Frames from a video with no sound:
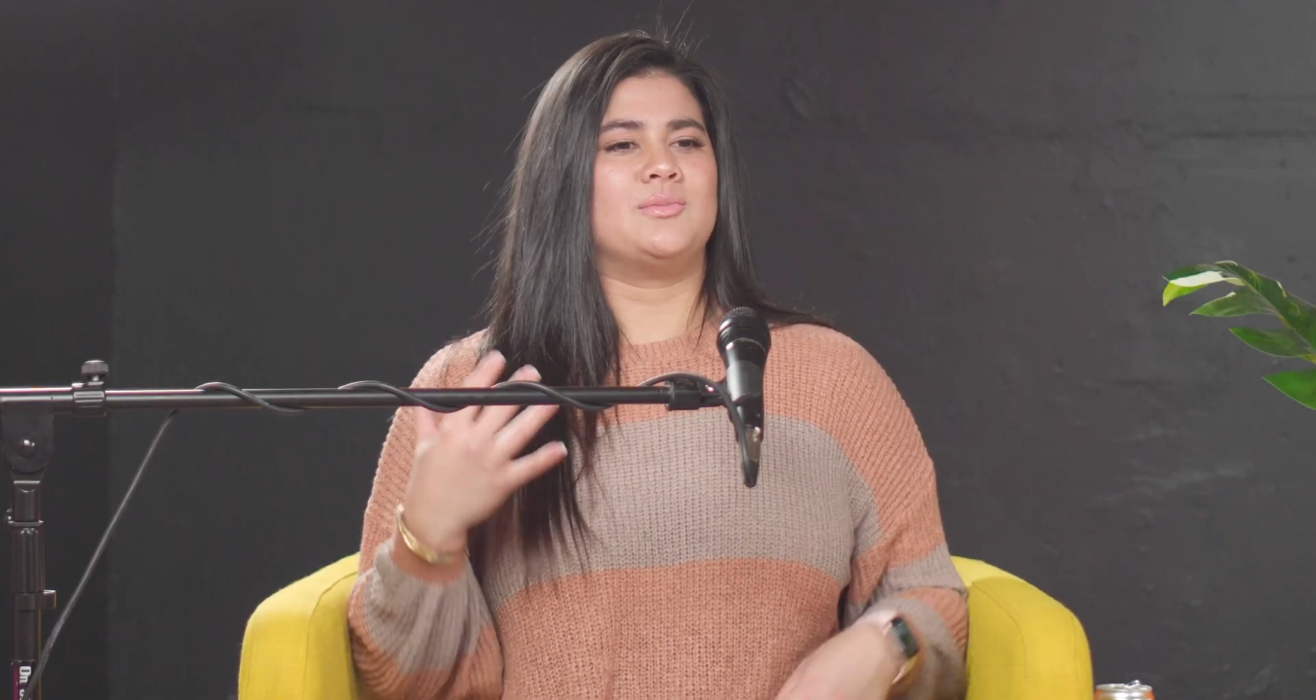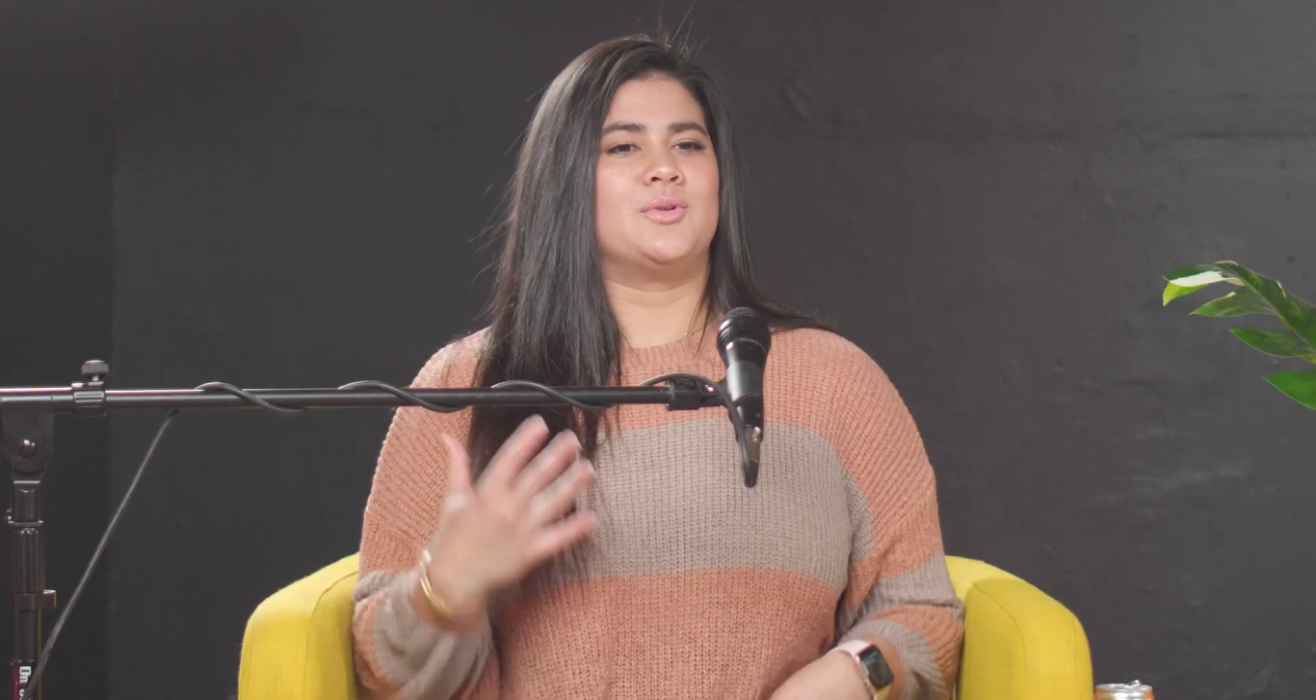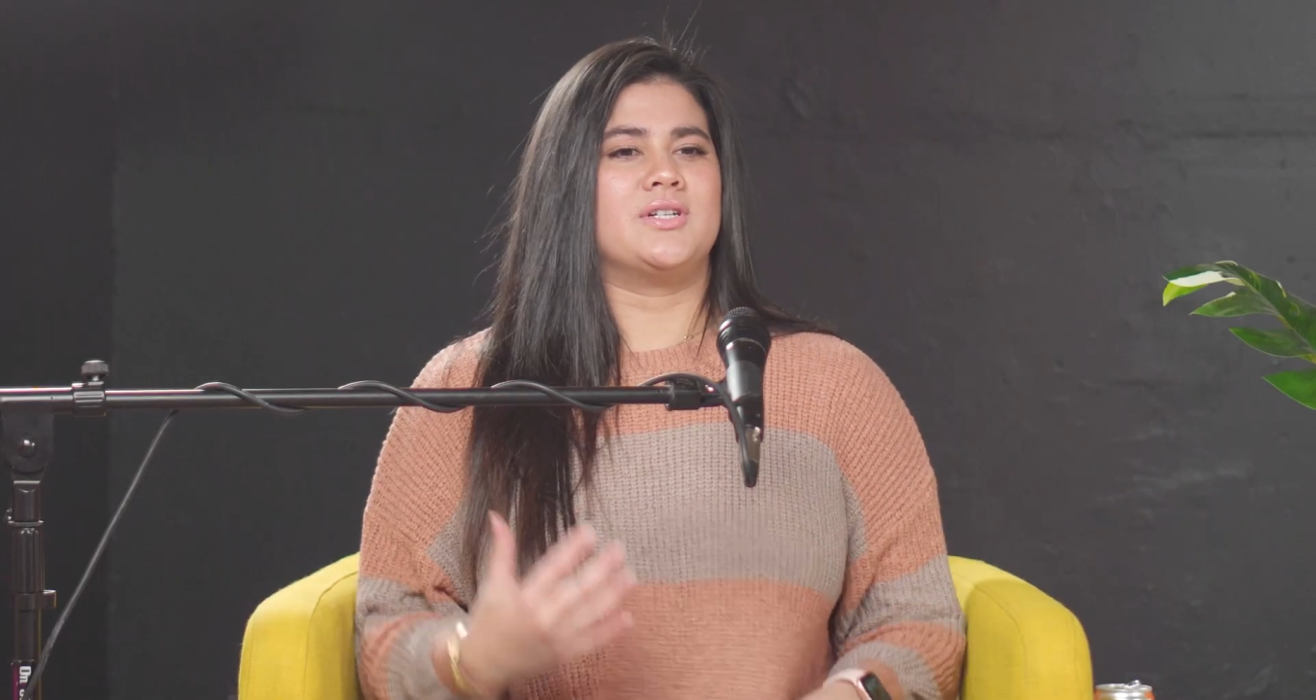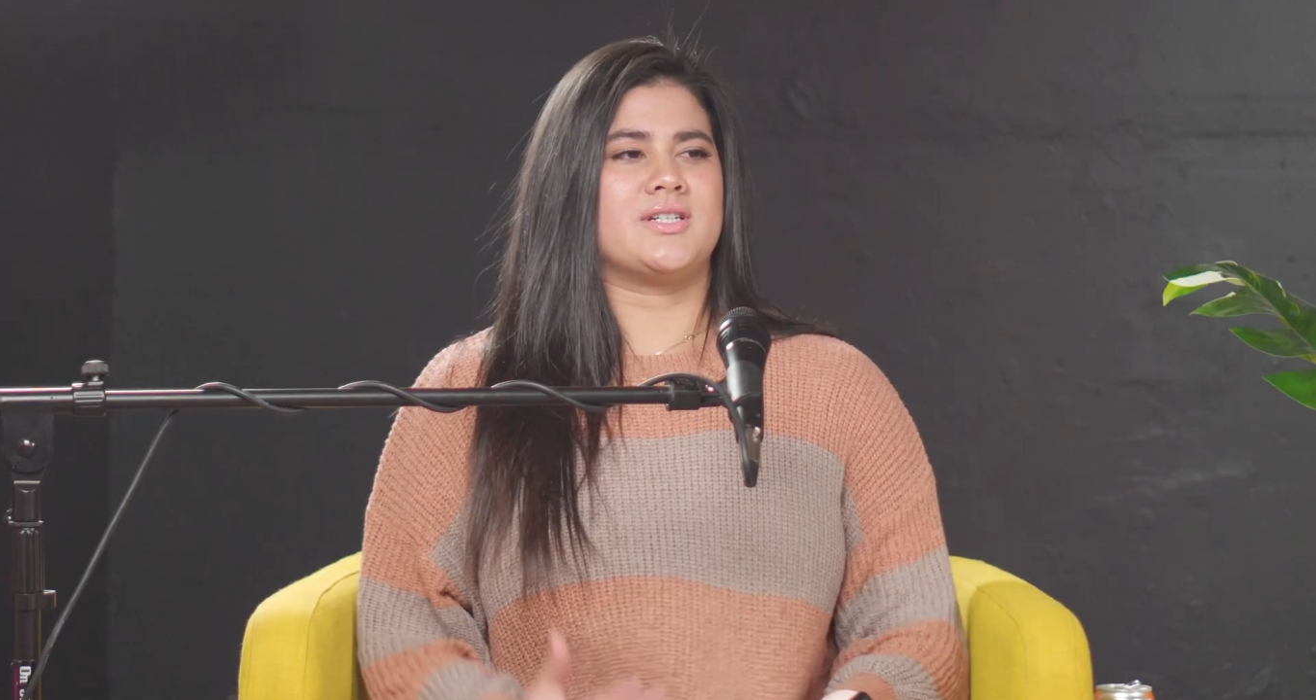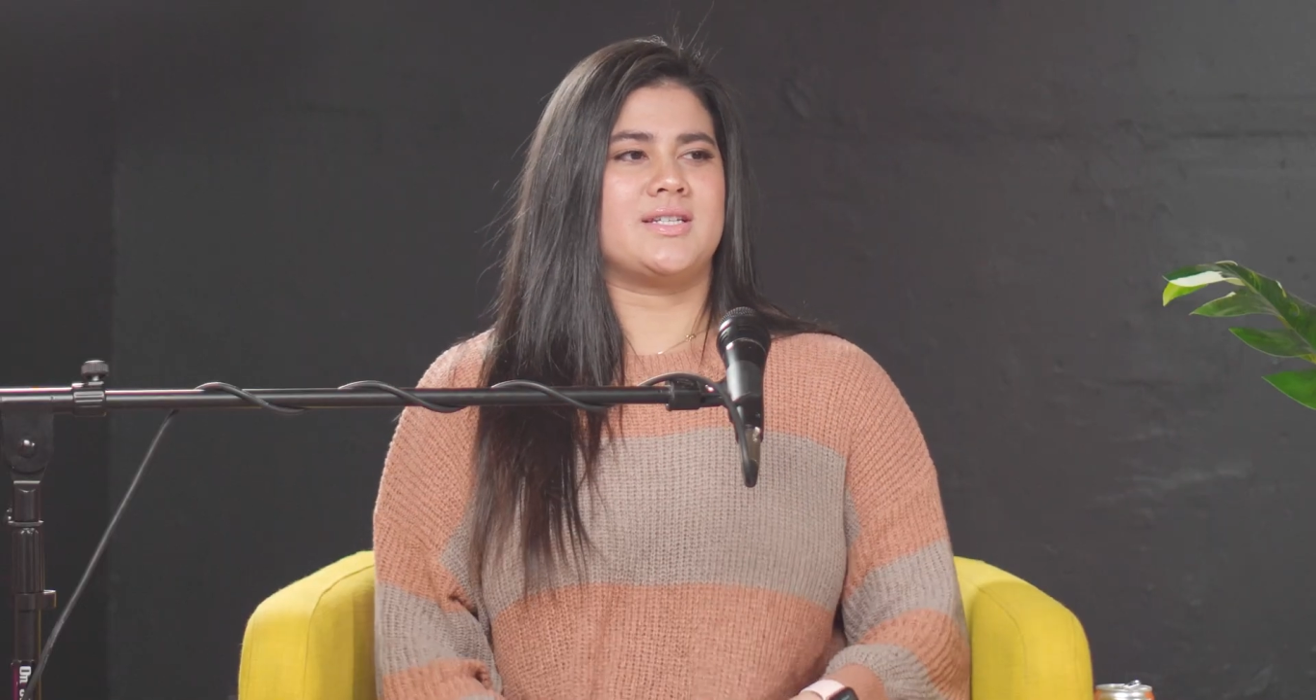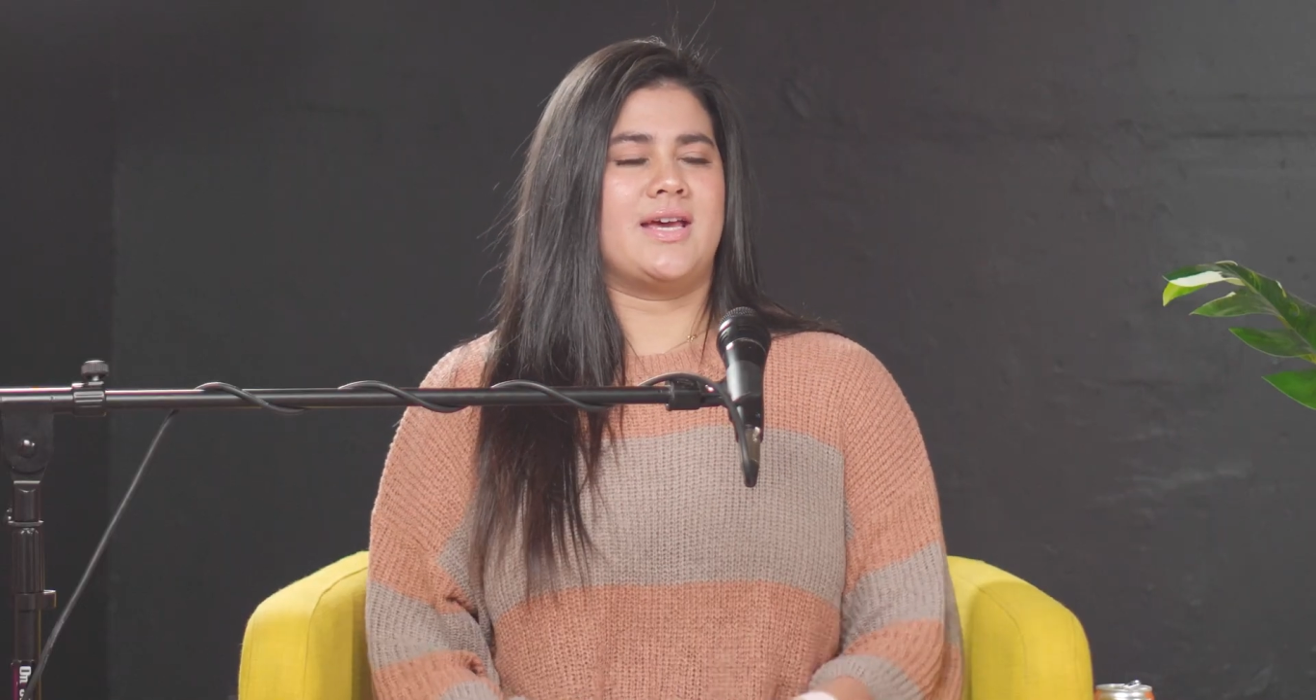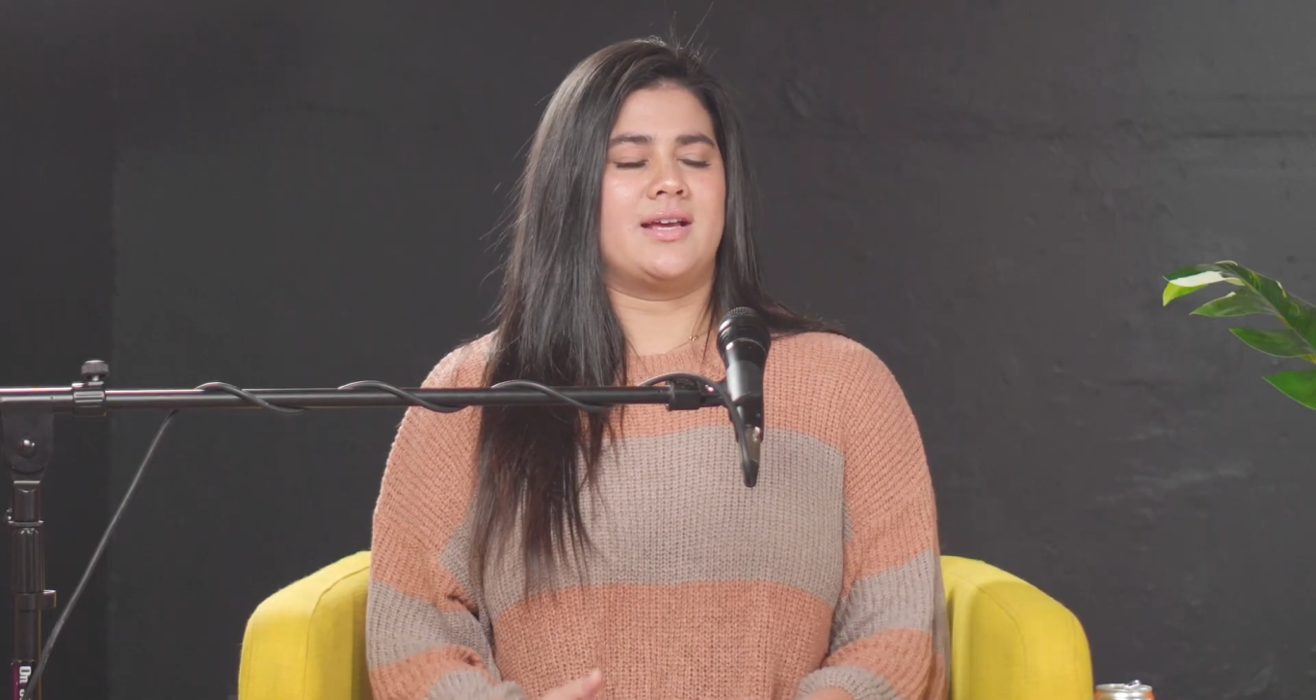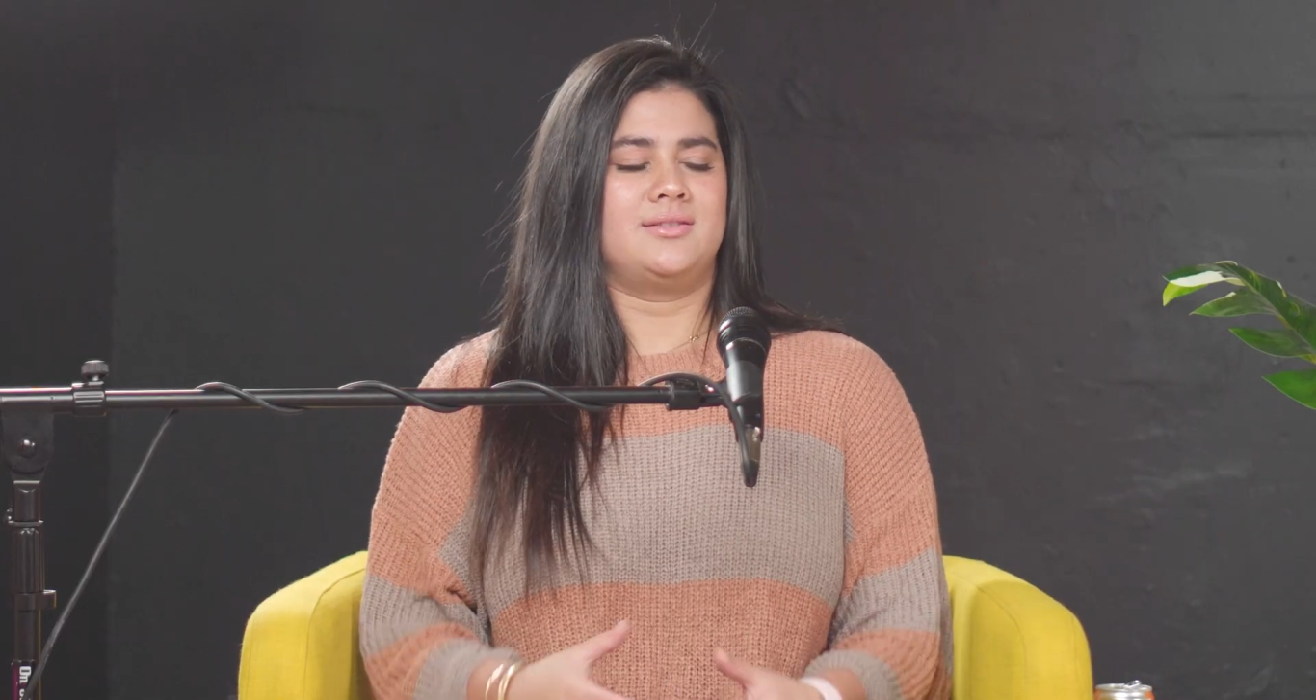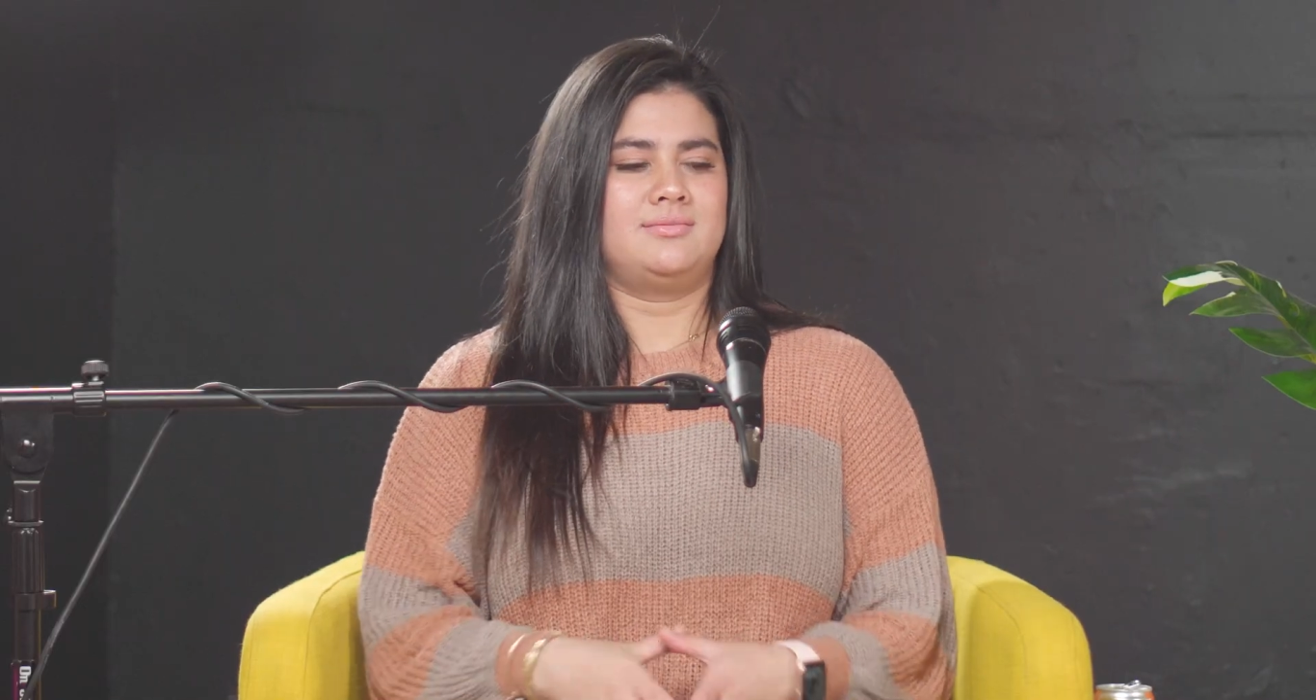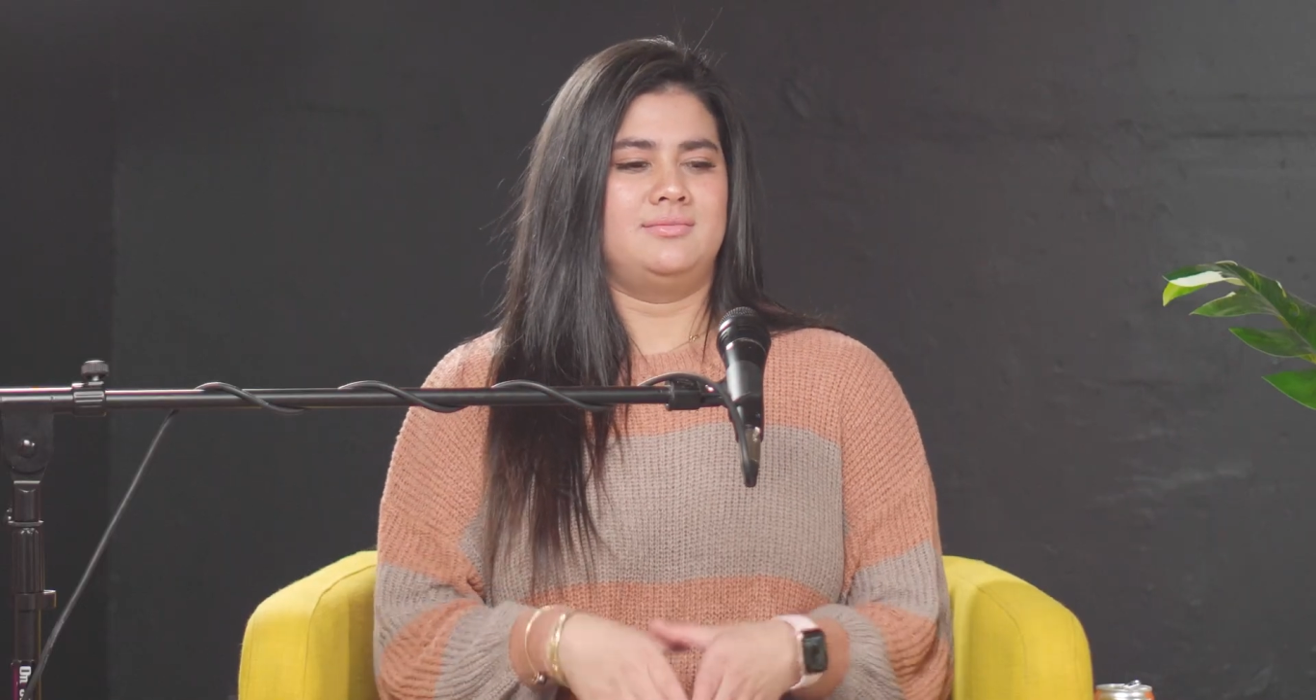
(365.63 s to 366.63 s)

more just like